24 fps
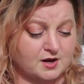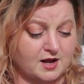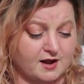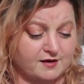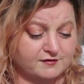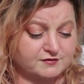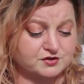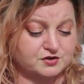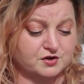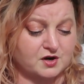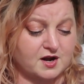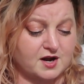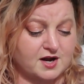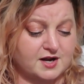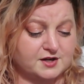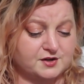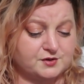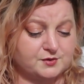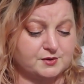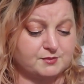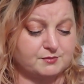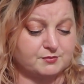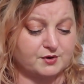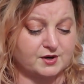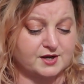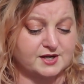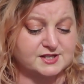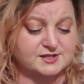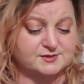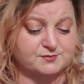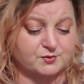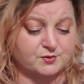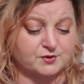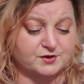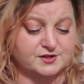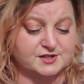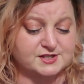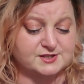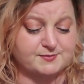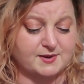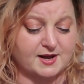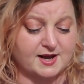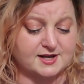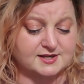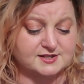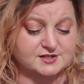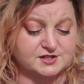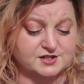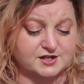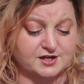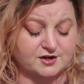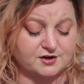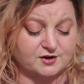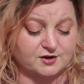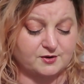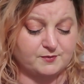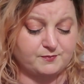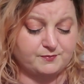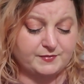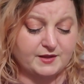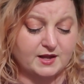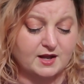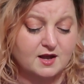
have tried to embrace more this past year.